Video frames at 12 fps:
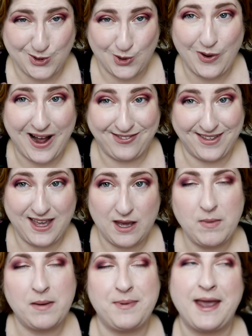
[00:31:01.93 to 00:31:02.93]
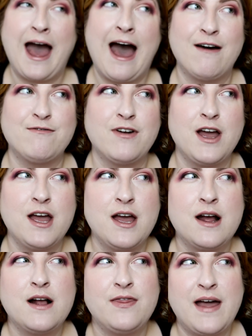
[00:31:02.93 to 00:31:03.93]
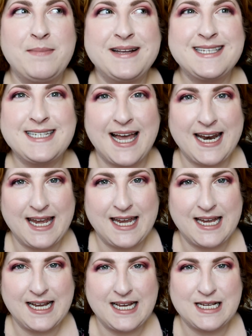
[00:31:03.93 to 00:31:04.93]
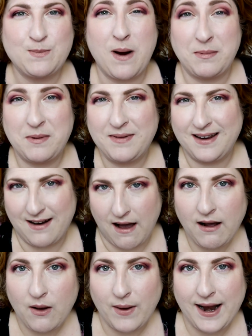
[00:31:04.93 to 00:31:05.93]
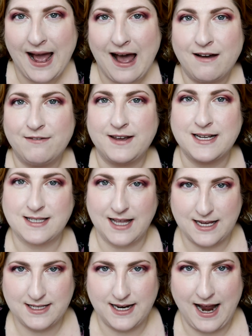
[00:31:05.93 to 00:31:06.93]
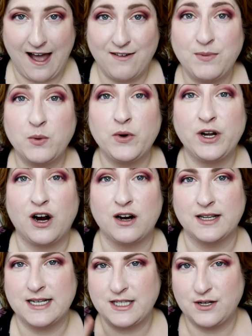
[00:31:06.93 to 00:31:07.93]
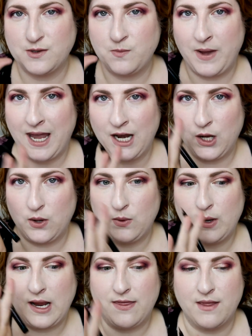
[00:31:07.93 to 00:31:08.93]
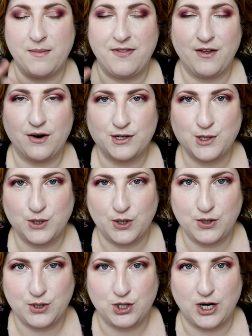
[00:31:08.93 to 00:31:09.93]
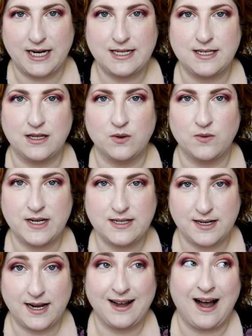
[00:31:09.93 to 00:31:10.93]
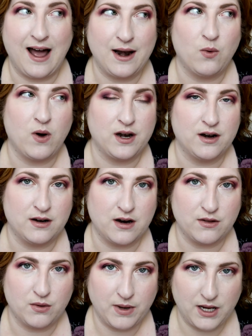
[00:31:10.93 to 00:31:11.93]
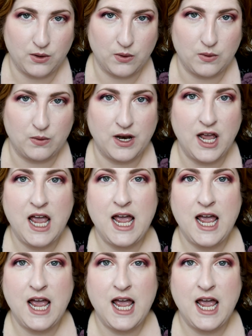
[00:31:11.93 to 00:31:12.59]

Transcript: so I think he might be half. That means Teddy is probably not quite half, he's less than half, but regardless, there's Maine Coon in them and there are certain traits, and the reason I kind of wanted another Maine Coon